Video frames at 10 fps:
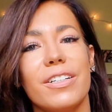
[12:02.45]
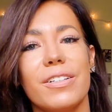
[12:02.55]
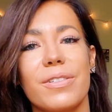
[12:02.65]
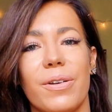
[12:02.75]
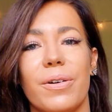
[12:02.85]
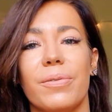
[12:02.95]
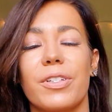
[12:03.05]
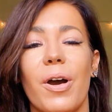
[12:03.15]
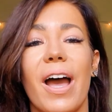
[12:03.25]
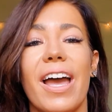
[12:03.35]
So
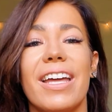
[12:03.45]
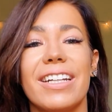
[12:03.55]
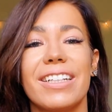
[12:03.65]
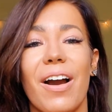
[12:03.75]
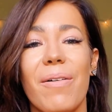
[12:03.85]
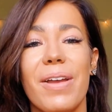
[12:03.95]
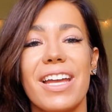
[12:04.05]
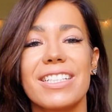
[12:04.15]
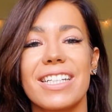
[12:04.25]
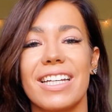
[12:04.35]
go ahead and
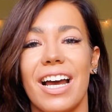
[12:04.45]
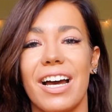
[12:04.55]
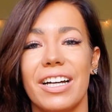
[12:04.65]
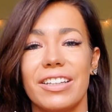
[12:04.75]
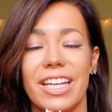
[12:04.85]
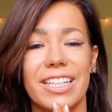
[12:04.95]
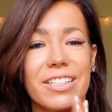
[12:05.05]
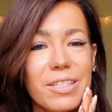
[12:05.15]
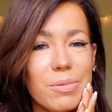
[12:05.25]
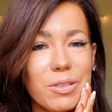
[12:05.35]
comment, like and
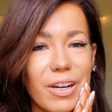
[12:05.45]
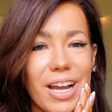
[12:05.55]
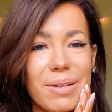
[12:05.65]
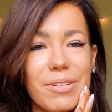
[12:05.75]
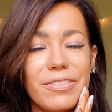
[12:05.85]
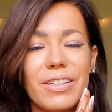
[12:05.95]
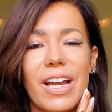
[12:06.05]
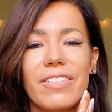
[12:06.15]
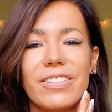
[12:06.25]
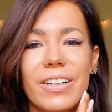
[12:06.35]
subscribe if you
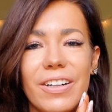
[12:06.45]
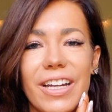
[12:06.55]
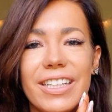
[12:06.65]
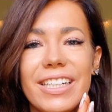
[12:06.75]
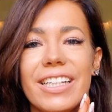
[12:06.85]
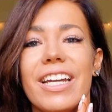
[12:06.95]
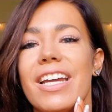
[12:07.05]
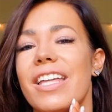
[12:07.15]
haven't already.